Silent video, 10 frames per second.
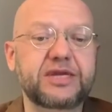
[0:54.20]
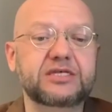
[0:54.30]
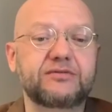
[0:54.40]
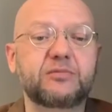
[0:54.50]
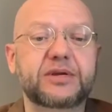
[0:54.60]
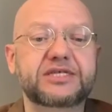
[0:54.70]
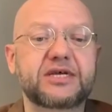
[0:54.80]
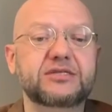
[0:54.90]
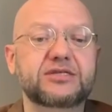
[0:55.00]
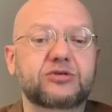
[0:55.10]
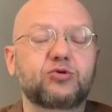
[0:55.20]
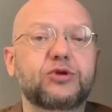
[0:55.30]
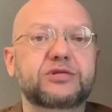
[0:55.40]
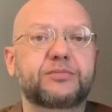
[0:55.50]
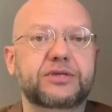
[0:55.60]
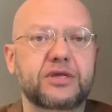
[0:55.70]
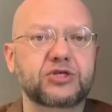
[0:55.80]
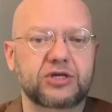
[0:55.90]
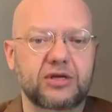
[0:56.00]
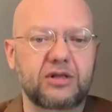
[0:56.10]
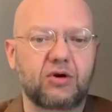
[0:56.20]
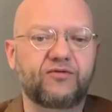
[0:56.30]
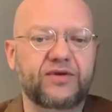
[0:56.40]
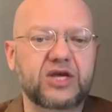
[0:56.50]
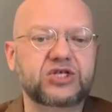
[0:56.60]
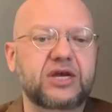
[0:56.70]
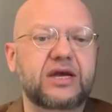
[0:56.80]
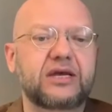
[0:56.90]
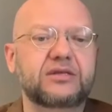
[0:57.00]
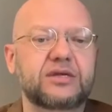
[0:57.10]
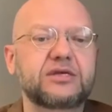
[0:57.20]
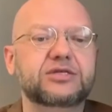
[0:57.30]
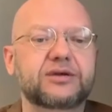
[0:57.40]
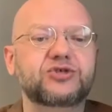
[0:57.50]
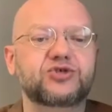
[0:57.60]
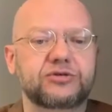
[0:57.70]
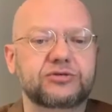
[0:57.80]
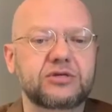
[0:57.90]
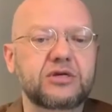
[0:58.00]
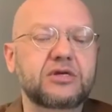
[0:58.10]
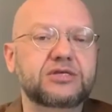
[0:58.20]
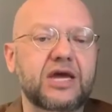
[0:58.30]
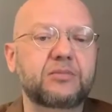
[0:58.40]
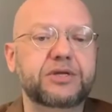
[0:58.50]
Days will present the tourism potential of Russia and its regions. St.